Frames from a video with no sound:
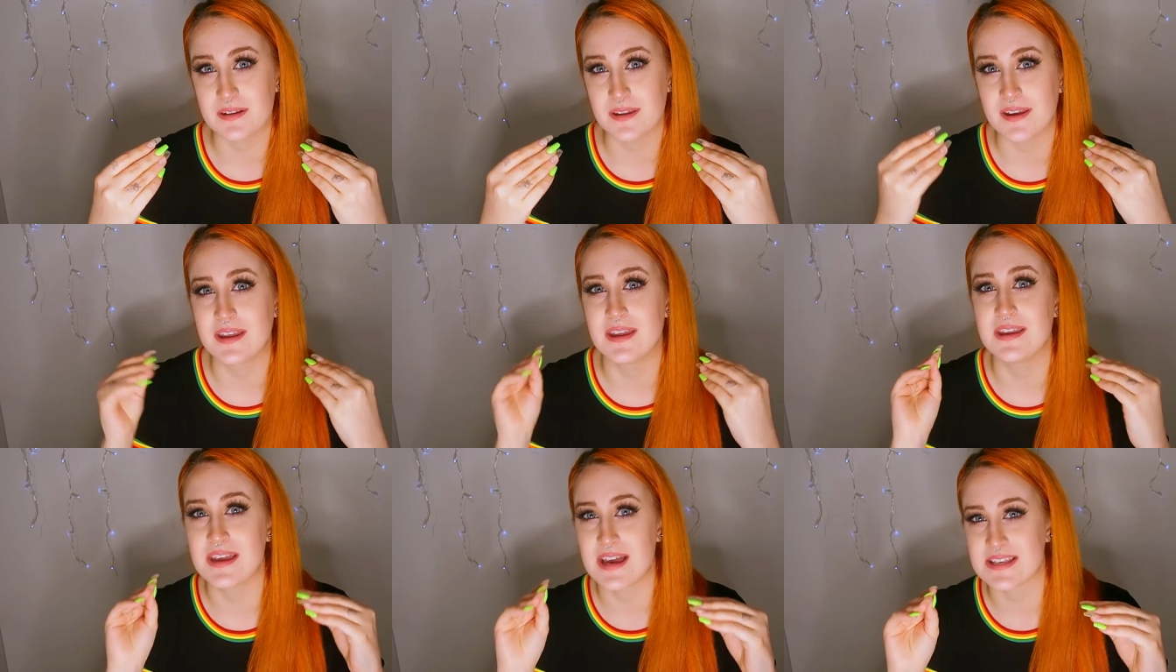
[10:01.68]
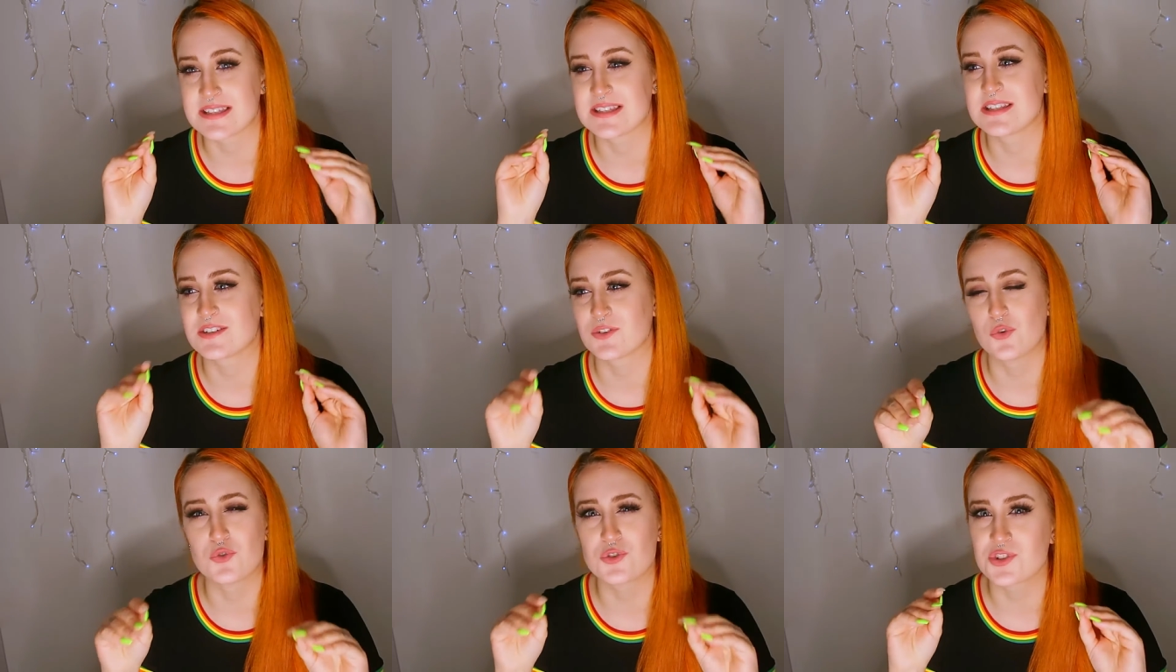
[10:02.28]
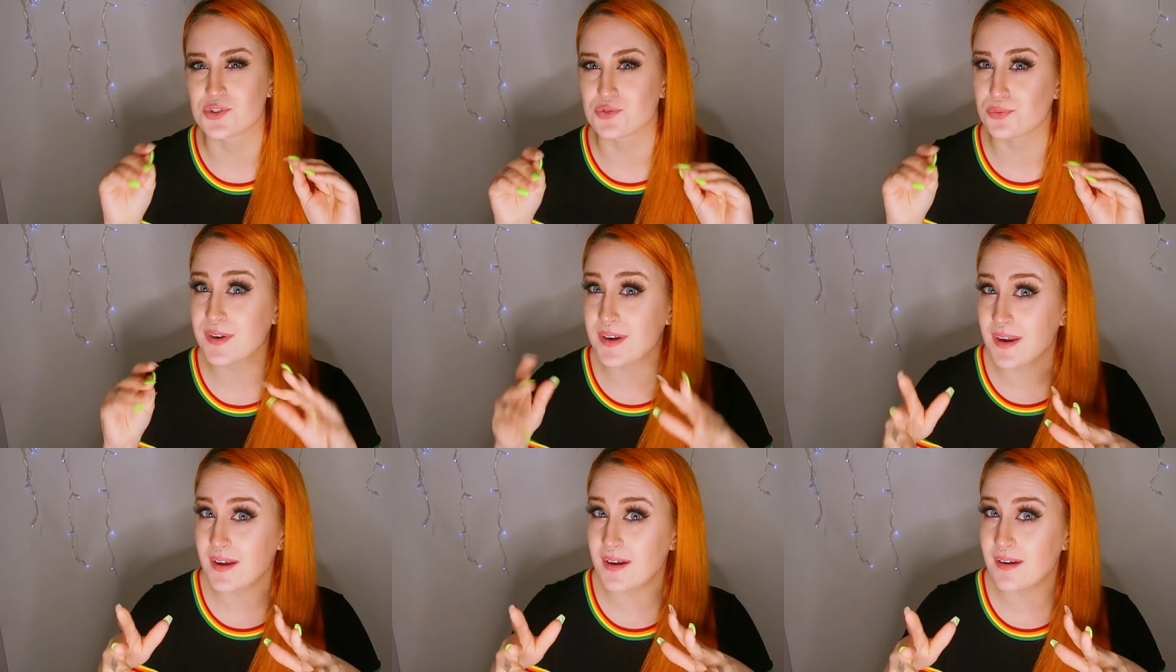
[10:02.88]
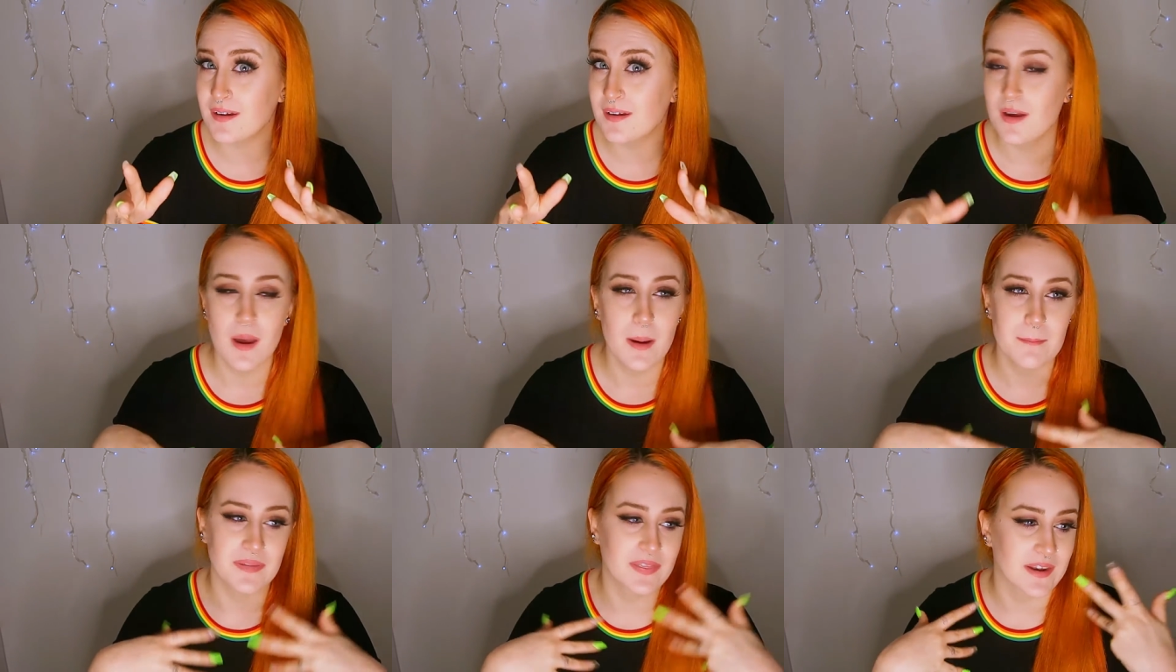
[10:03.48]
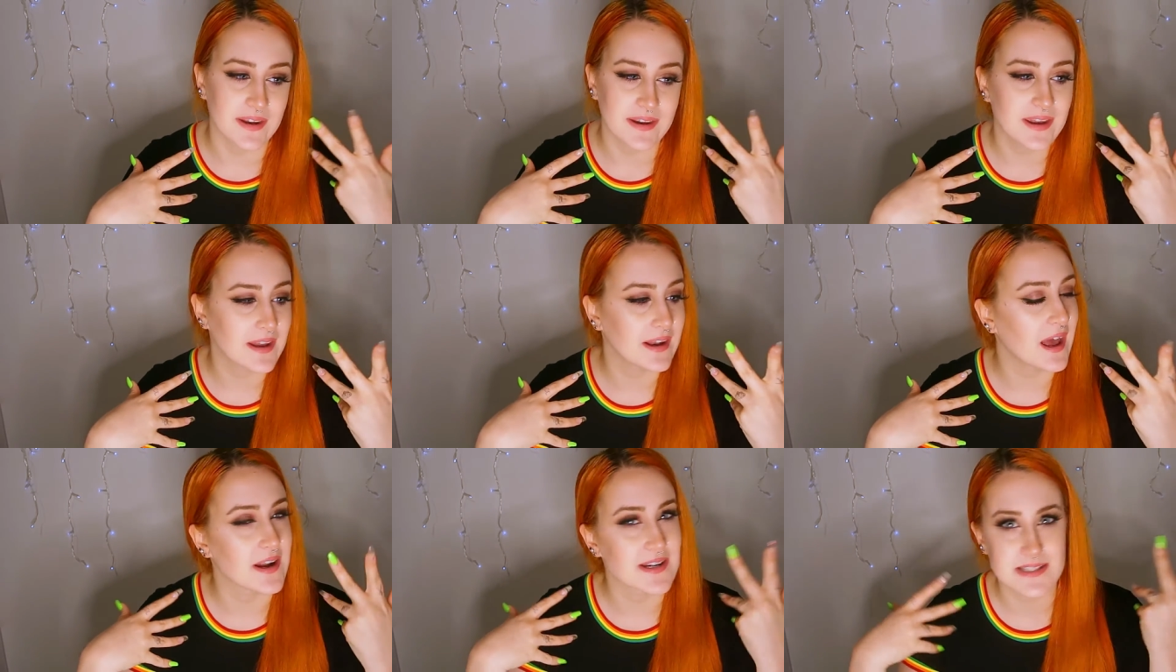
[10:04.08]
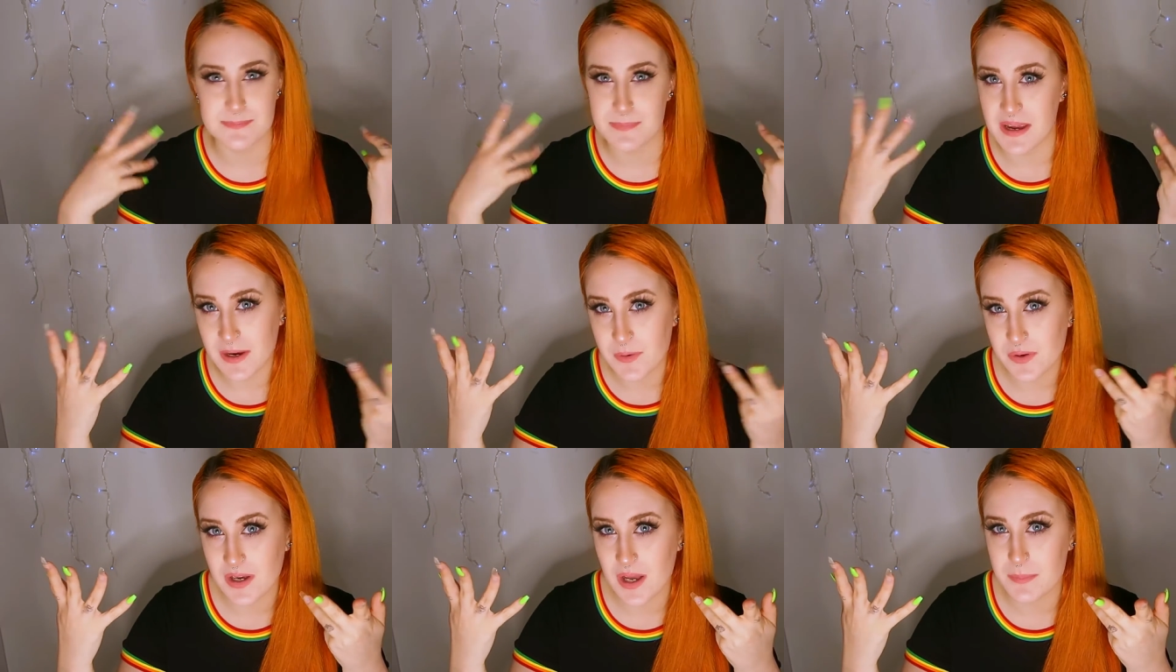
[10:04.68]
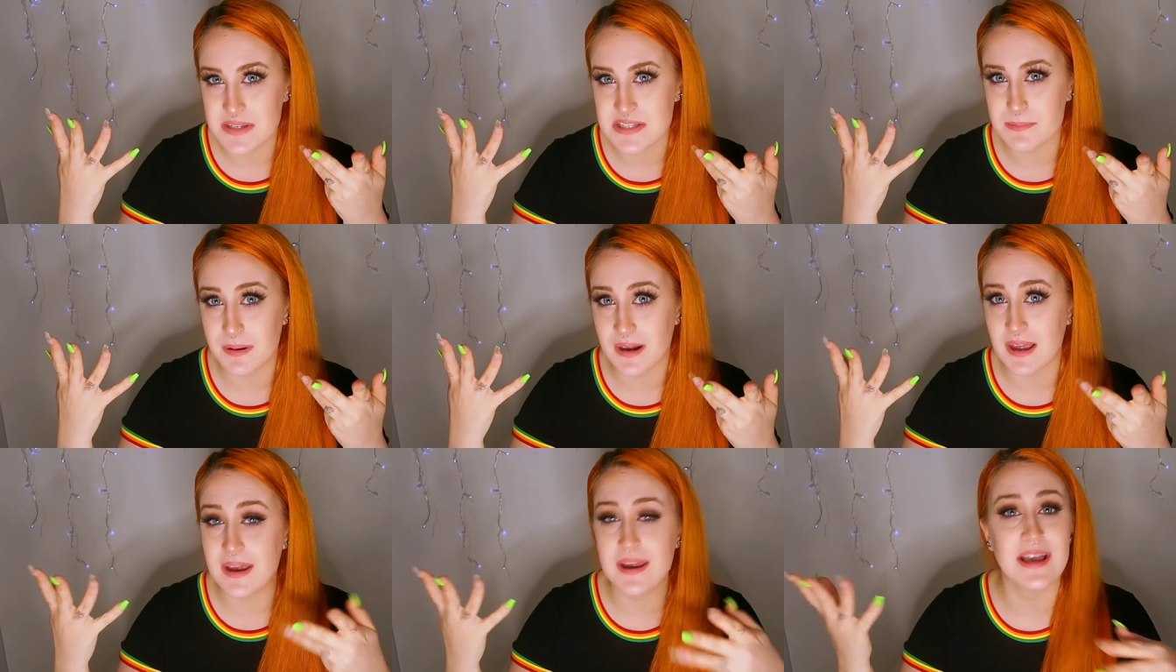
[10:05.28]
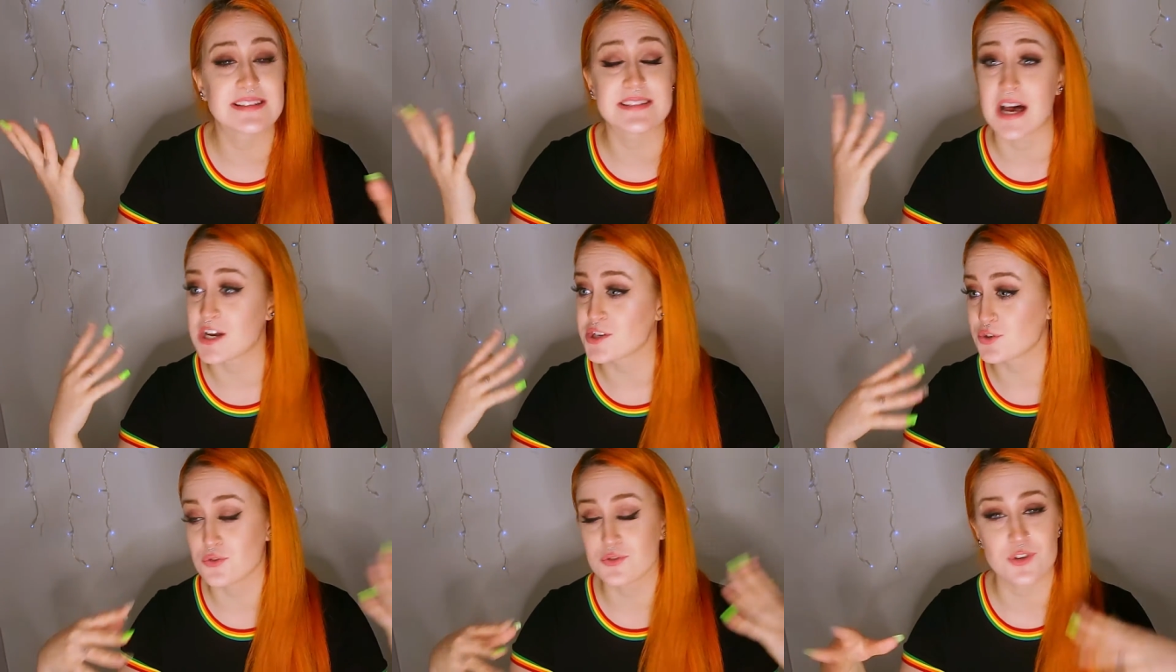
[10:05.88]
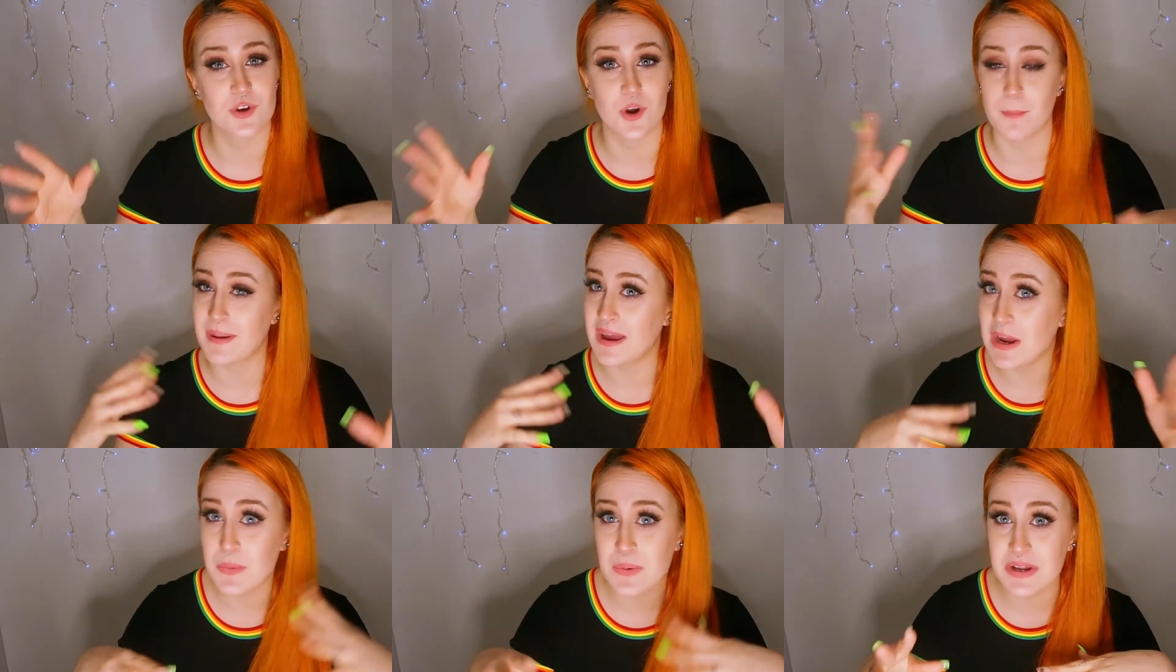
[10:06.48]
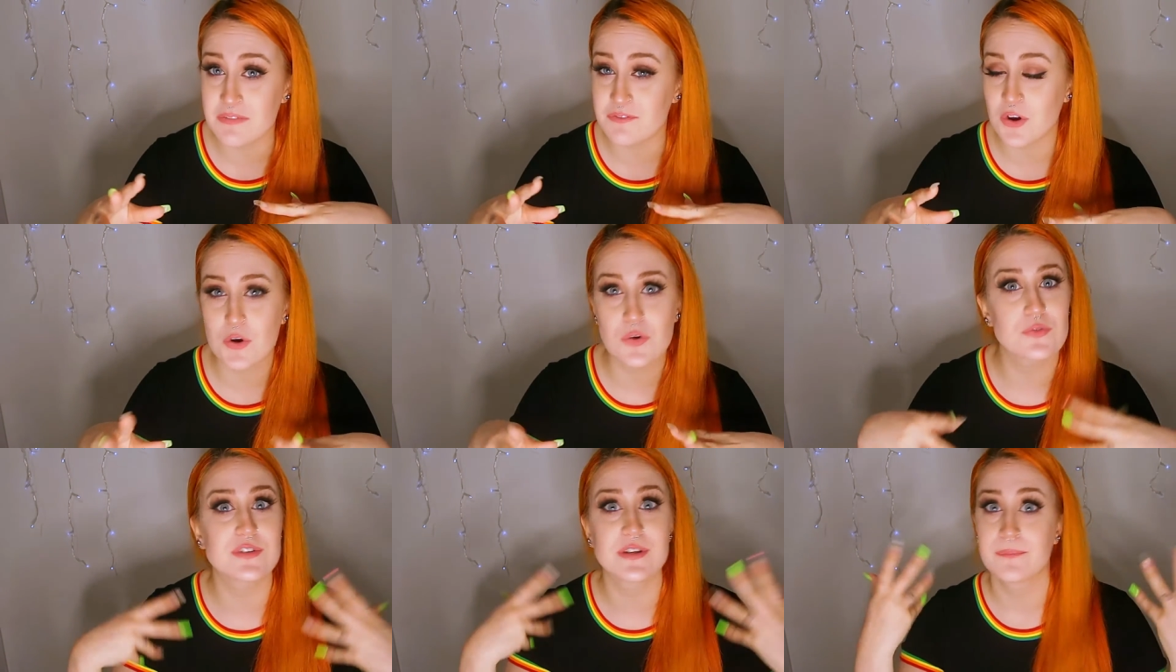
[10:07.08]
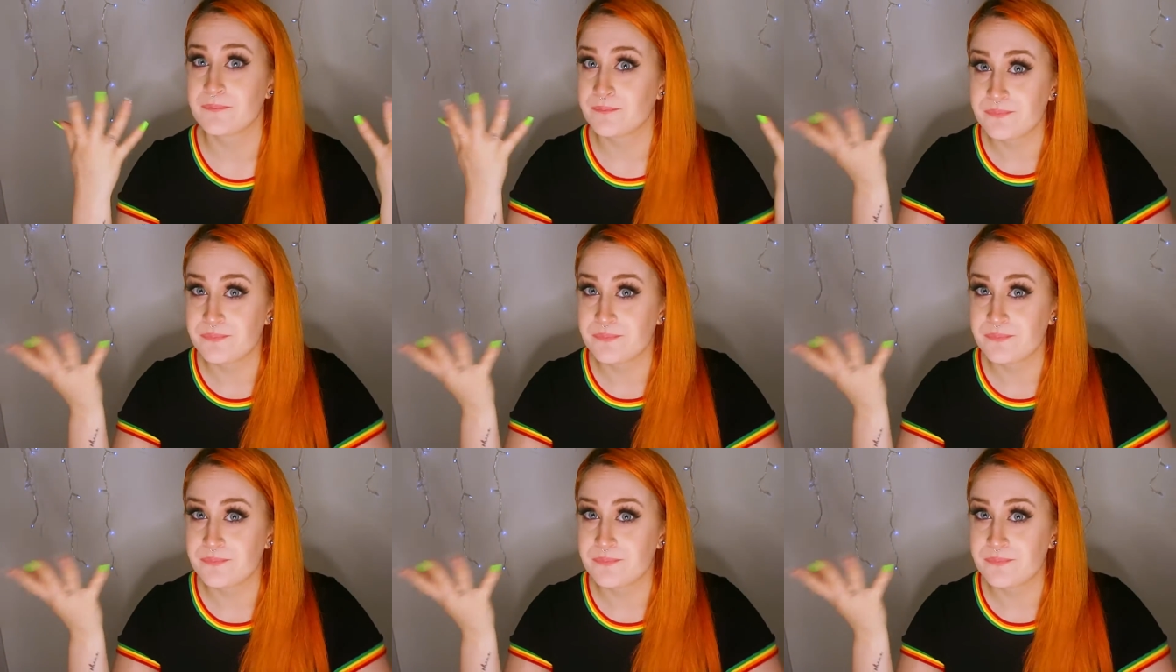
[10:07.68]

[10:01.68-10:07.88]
like, yes, it's all just Riddler? But then again, how does Penguin come into play? Has Hush also got Penguin involved?